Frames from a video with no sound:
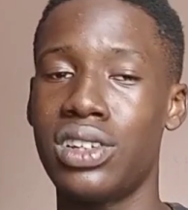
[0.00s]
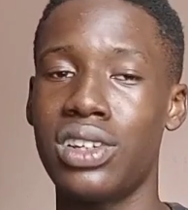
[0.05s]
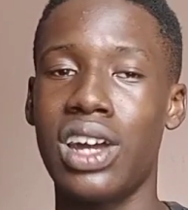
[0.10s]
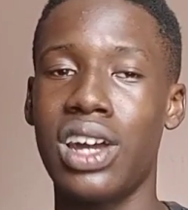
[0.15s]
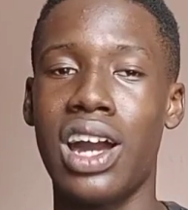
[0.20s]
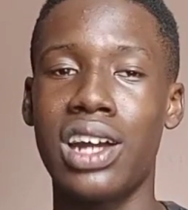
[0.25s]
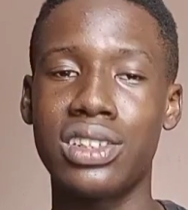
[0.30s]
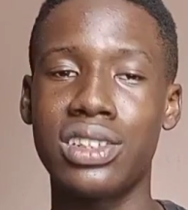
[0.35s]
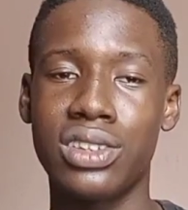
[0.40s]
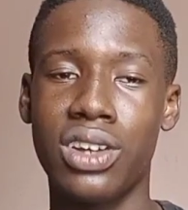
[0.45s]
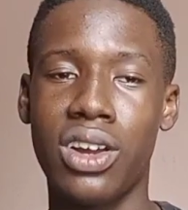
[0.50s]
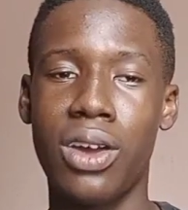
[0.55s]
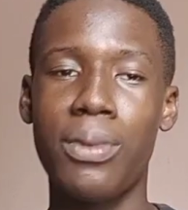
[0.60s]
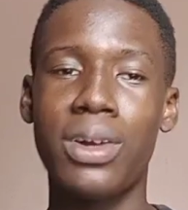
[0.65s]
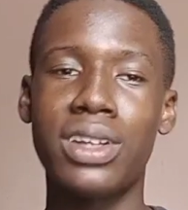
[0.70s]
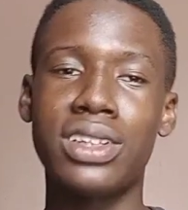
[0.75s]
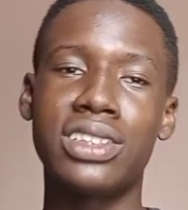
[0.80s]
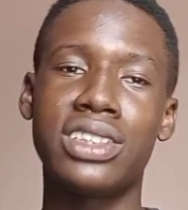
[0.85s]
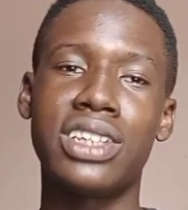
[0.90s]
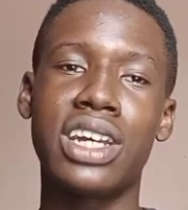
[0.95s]
and
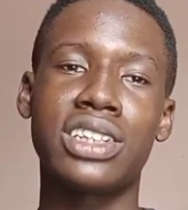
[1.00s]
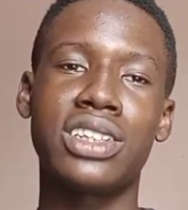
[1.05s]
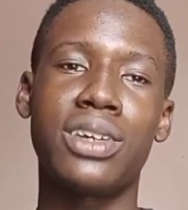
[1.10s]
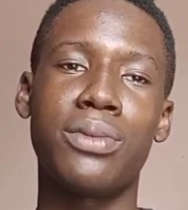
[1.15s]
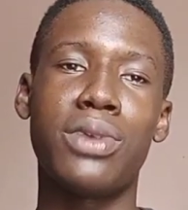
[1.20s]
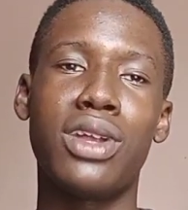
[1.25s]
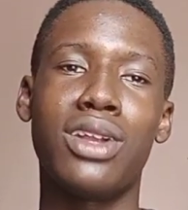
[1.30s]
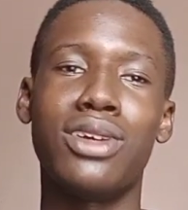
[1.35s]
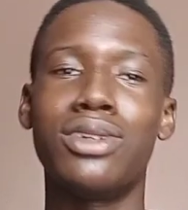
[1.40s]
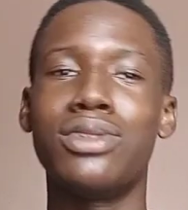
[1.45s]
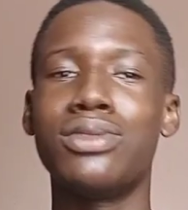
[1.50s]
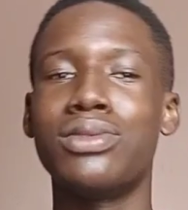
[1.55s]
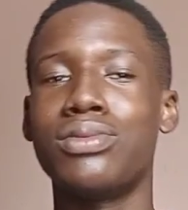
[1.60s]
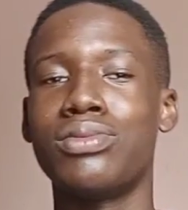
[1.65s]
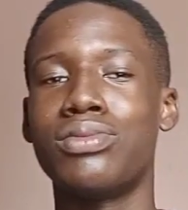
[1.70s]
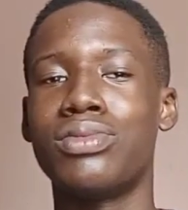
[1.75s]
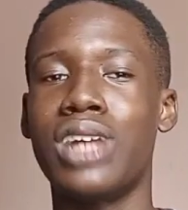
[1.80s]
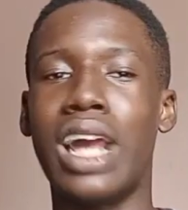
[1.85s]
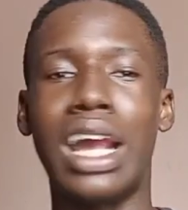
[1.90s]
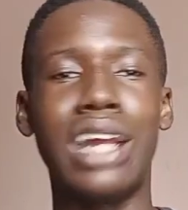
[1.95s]
comment in the section below
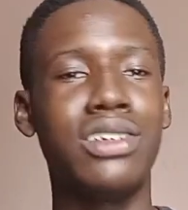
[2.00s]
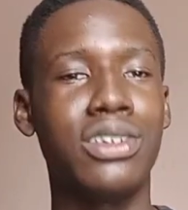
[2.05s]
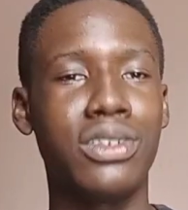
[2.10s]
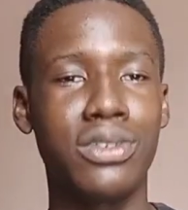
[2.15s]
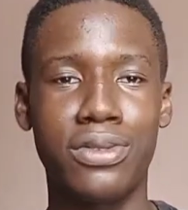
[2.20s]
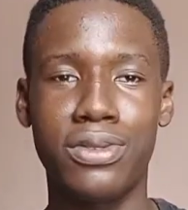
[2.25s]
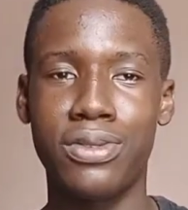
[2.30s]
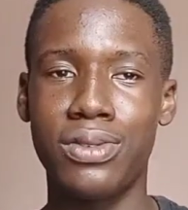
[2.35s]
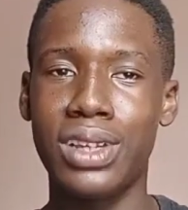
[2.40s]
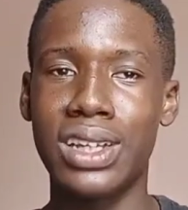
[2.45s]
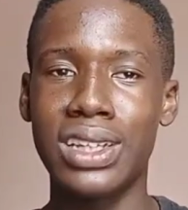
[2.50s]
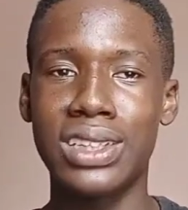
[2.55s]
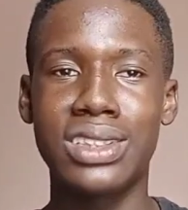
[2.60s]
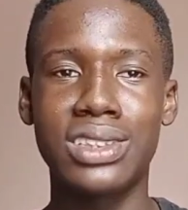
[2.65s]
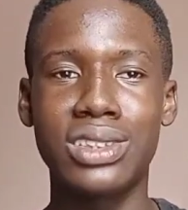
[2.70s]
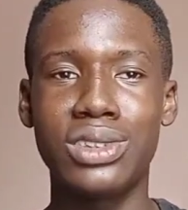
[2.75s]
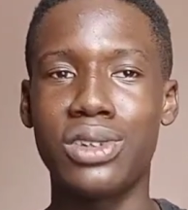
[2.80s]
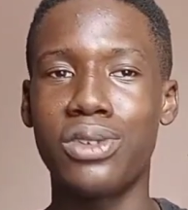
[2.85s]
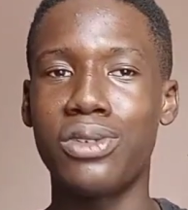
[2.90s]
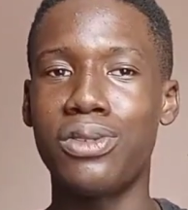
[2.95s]
that
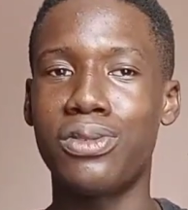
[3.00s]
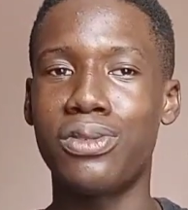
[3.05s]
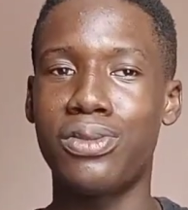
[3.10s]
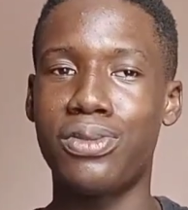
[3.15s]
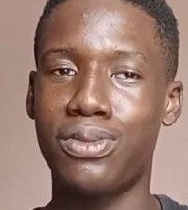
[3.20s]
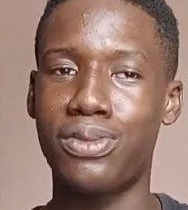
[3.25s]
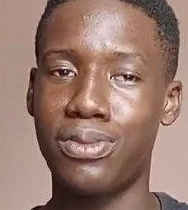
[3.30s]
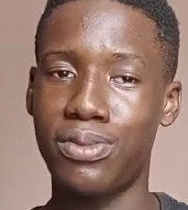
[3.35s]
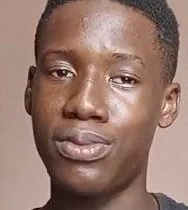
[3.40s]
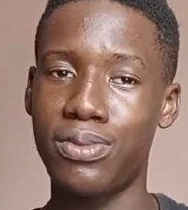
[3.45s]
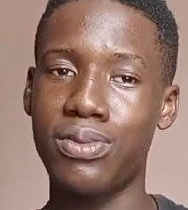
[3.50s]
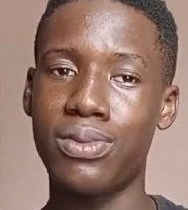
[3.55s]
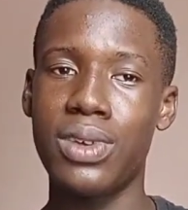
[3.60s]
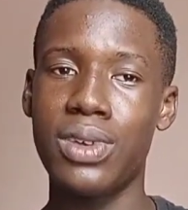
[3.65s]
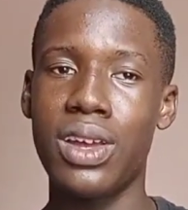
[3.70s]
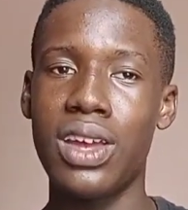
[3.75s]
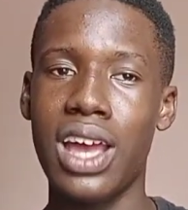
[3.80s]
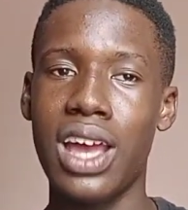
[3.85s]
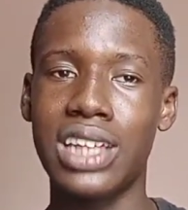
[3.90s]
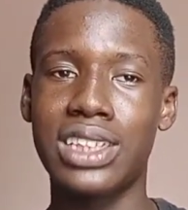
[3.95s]
you've
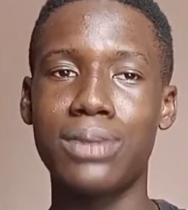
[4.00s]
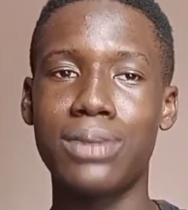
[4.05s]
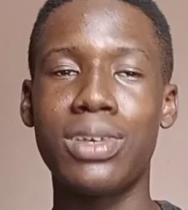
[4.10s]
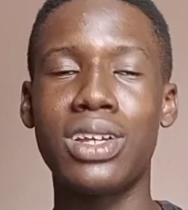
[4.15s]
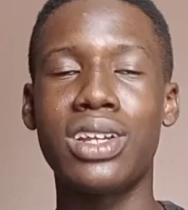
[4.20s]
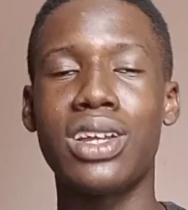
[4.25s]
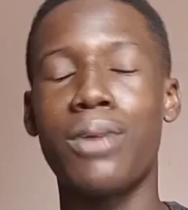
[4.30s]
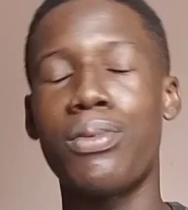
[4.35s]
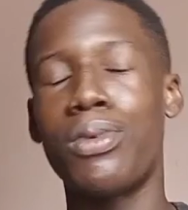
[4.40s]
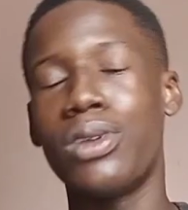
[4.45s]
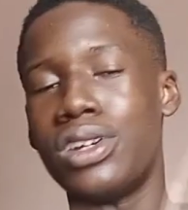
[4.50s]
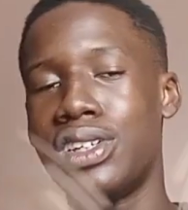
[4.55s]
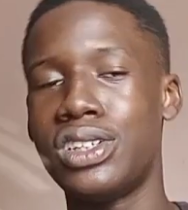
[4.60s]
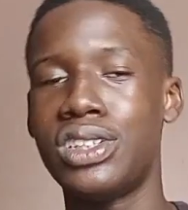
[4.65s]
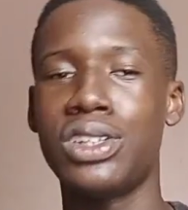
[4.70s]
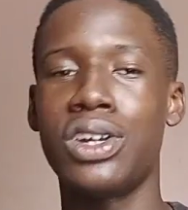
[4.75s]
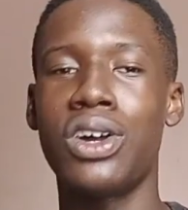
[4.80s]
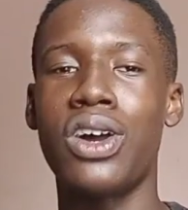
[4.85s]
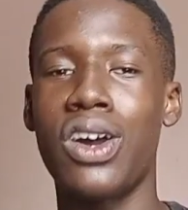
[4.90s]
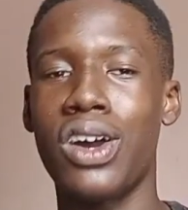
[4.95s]
accepted the
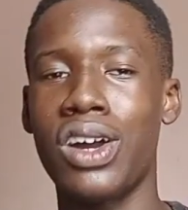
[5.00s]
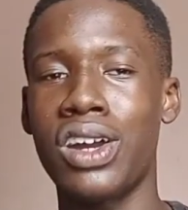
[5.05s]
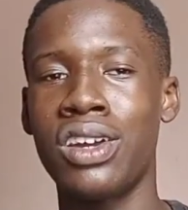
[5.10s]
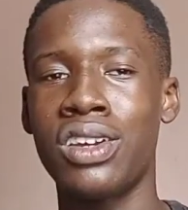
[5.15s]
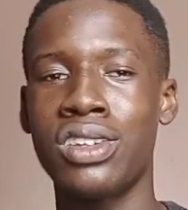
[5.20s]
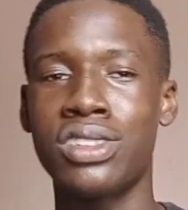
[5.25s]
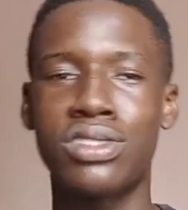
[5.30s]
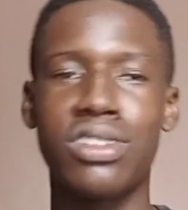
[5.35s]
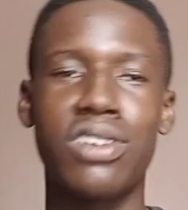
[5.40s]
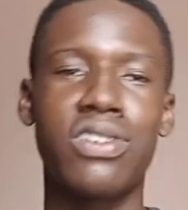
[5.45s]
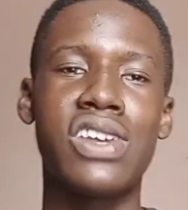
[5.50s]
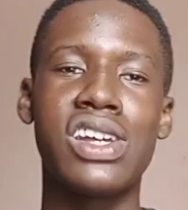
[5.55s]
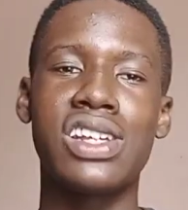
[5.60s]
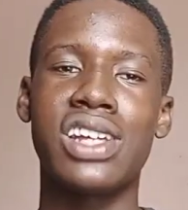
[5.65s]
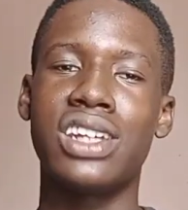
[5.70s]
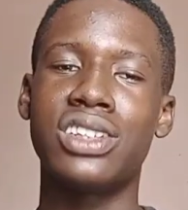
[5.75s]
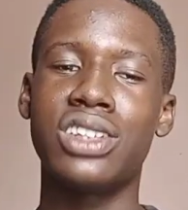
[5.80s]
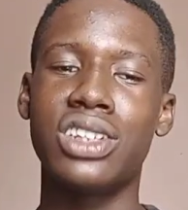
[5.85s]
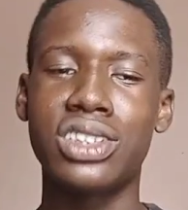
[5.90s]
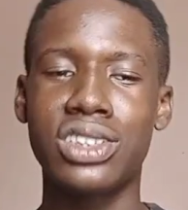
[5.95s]
apology or stuff like
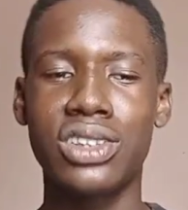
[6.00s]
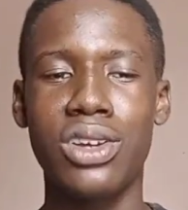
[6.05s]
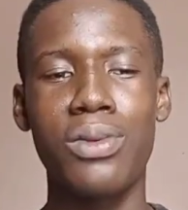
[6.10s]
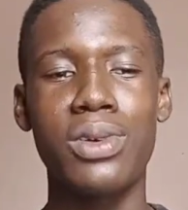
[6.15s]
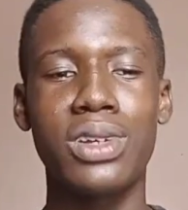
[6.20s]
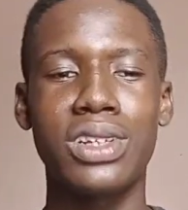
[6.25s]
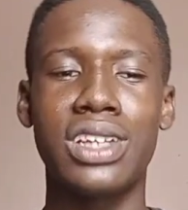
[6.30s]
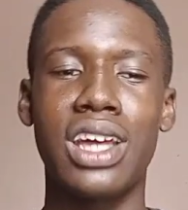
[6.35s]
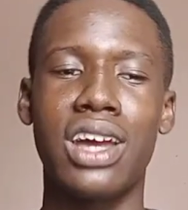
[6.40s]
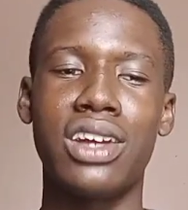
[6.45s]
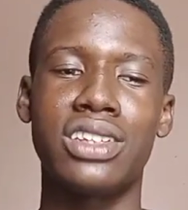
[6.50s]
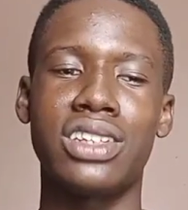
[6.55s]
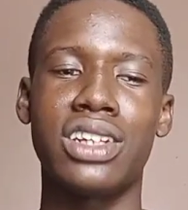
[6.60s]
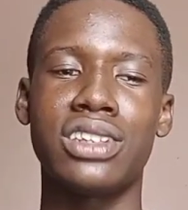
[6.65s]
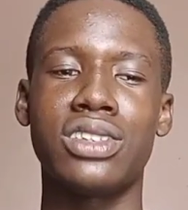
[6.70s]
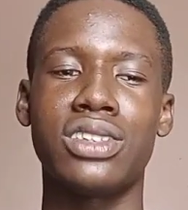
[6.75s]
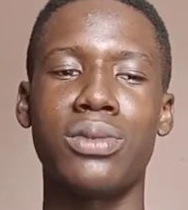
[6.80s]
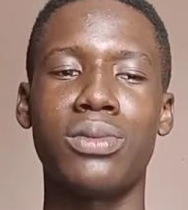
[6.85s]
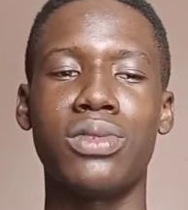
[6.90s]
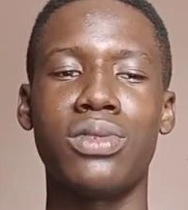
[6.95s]
that. Just comment in that
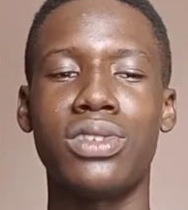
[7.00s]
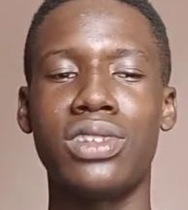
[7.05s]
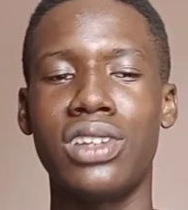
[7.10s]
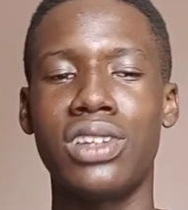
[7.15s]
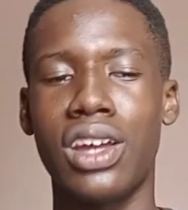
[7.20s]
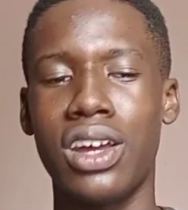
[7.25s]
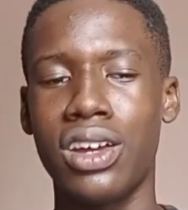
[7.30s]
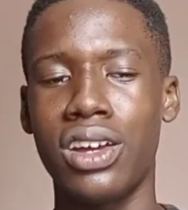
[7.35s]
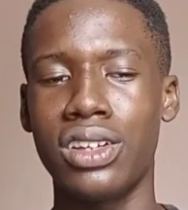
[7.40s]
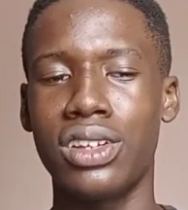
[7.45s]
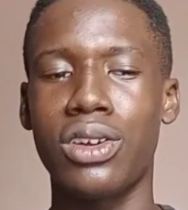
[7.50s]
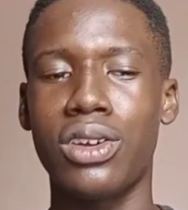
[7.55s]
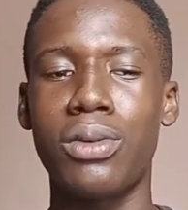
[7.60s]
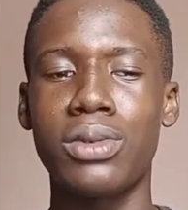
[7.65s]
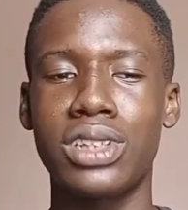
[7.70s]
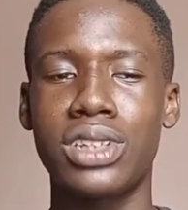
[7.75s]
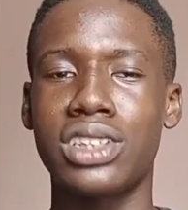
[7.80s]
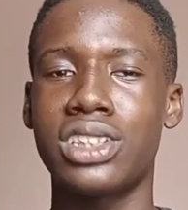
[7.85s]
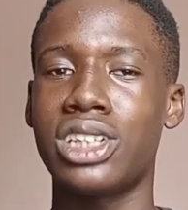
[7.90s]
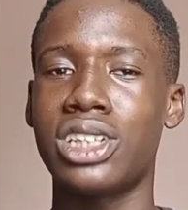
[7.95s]
section, the comment
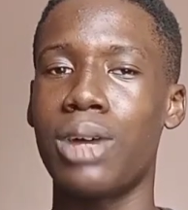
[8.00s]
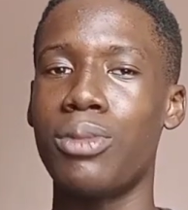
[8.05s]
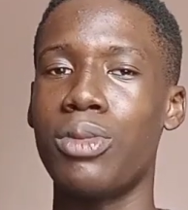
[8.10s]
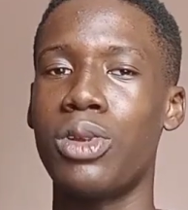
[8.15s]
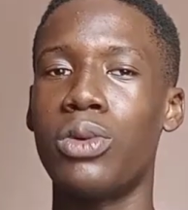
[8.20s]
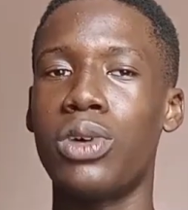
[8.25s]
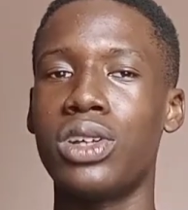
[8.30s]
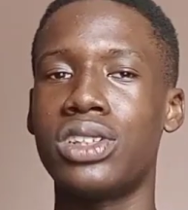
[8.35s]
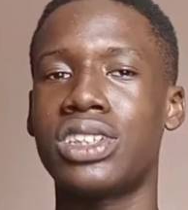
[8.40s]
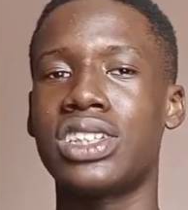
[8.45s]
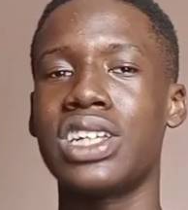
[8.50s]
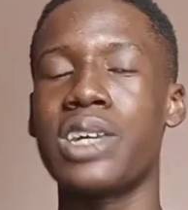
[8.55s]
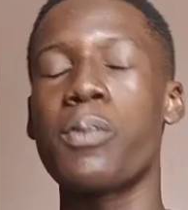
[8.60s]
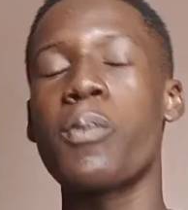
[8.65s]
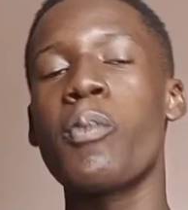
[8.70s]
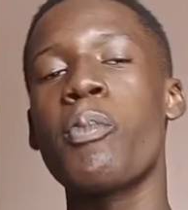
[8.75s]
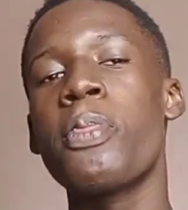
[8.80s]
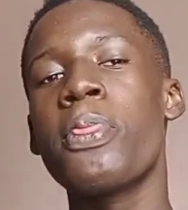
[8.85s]
section down below what you think.